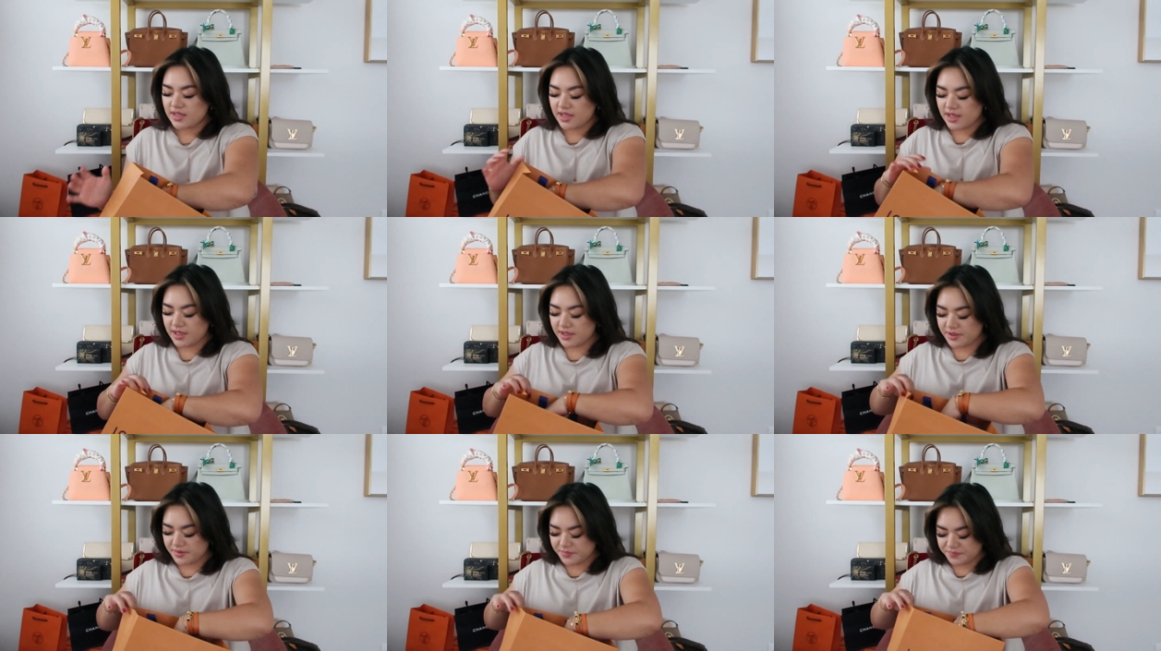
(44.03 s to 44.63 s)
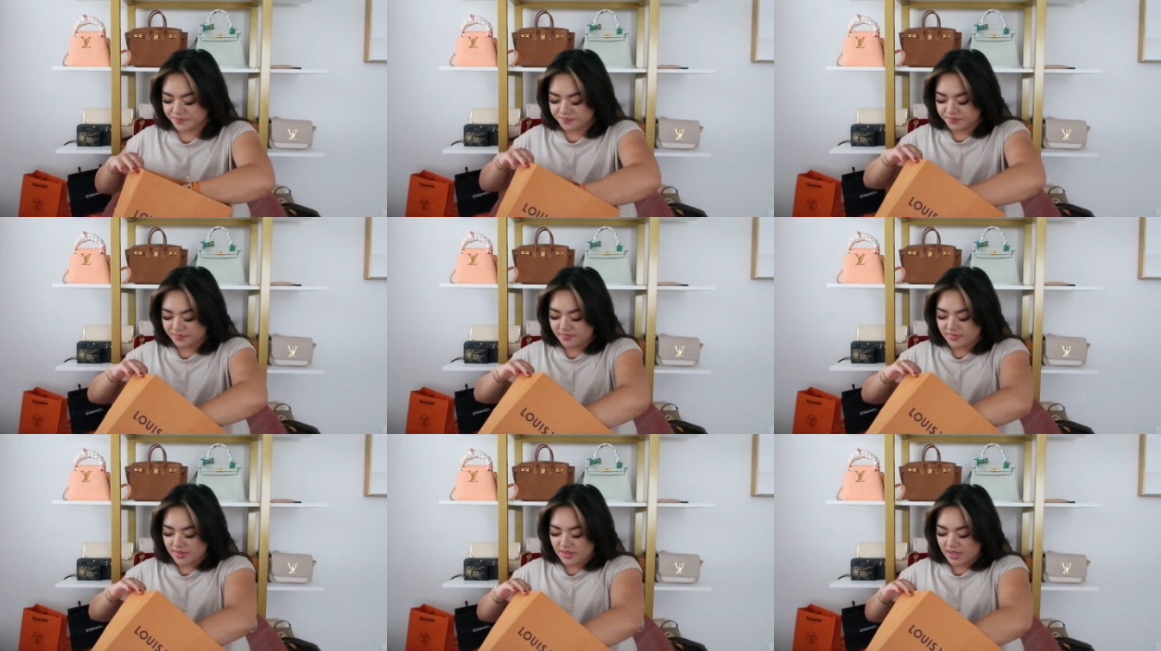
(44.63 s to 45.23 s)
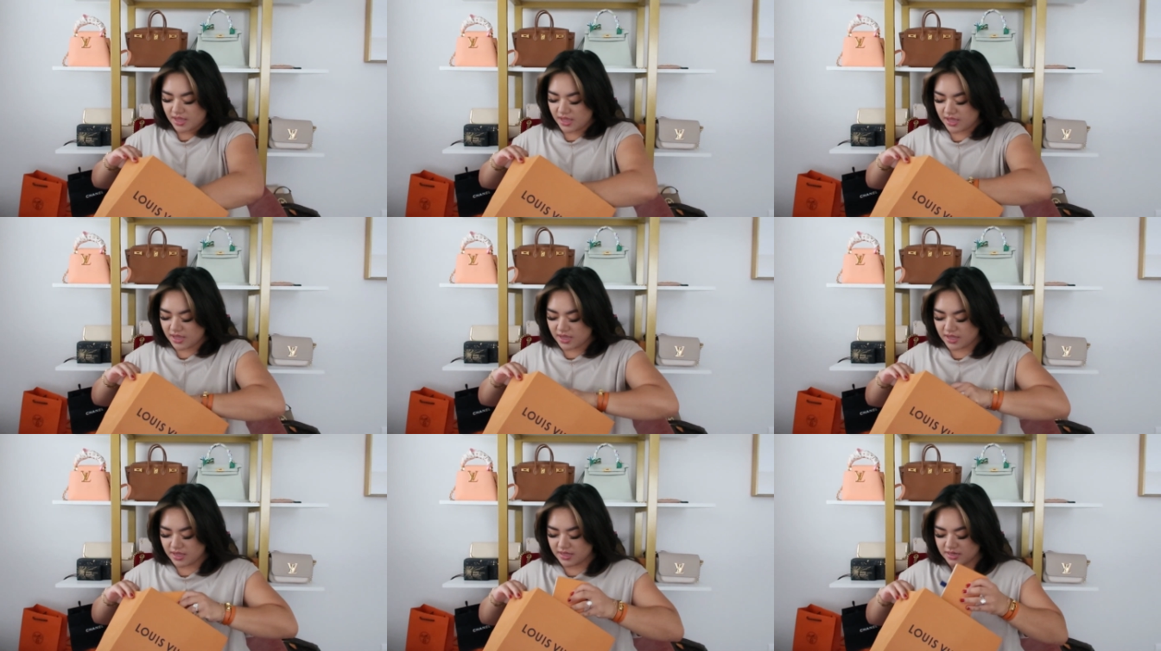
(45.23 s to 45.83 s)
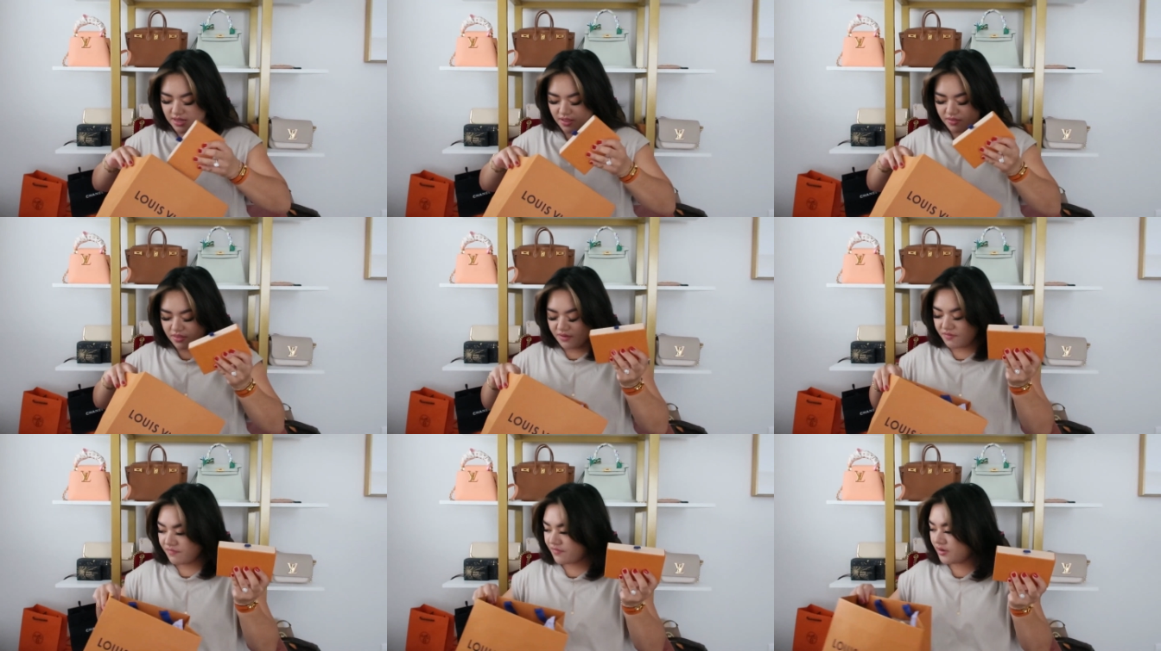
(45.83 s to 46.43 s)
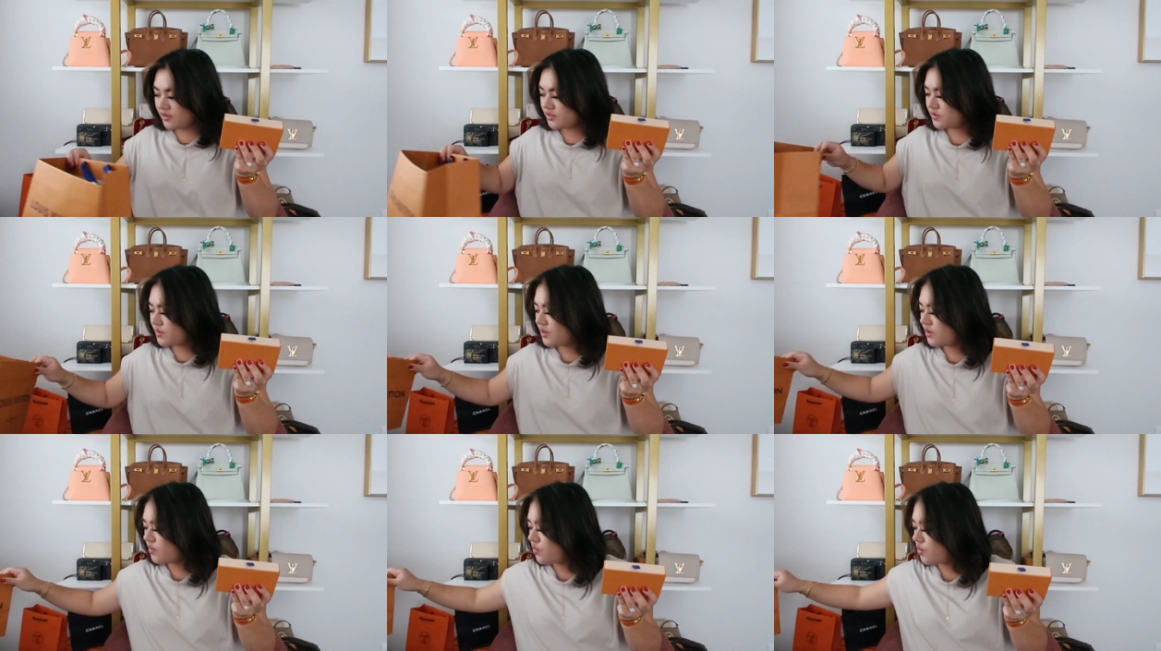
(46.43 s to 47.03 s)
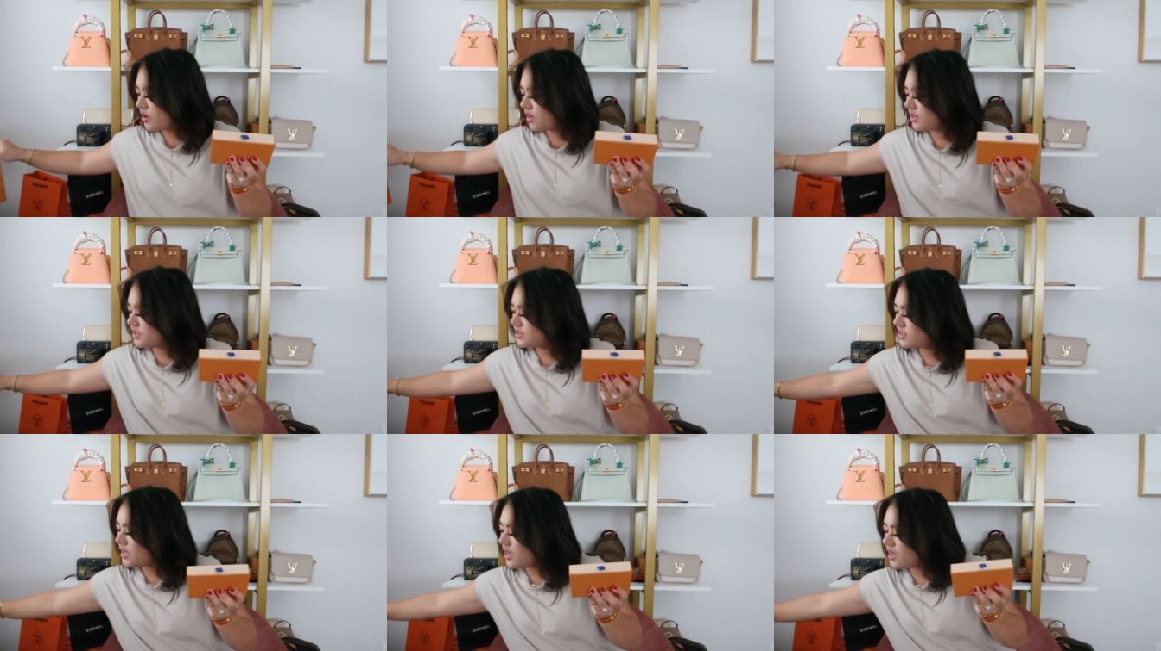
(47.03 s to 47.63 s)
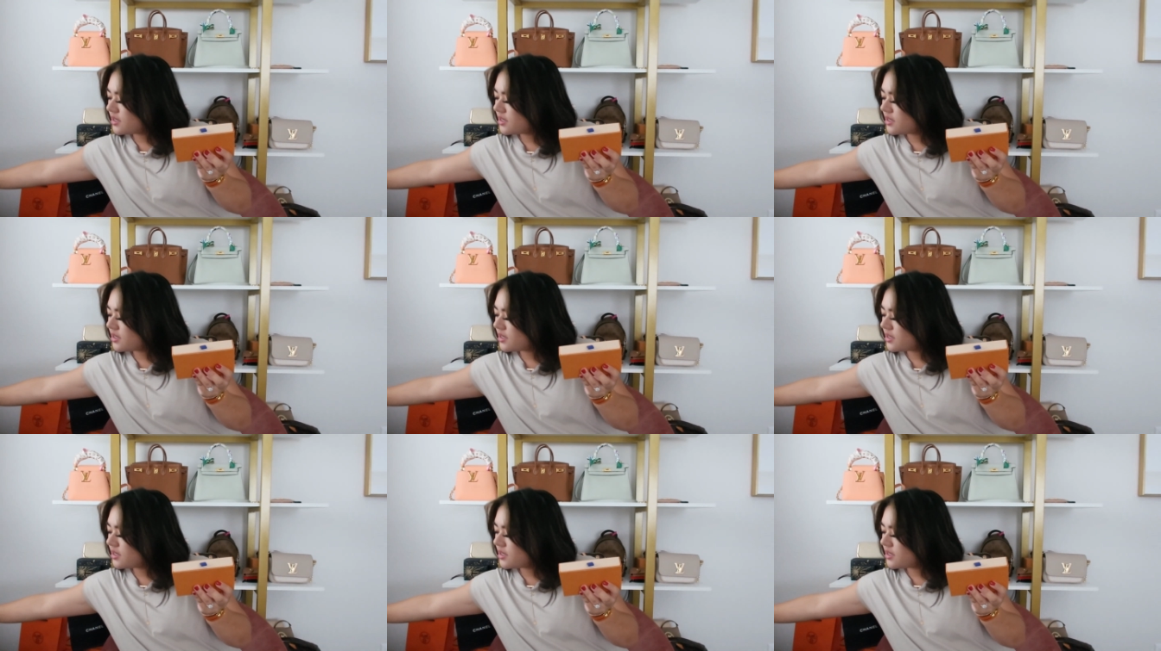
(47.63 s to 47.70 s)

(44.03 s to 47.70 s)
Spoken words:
And the first one was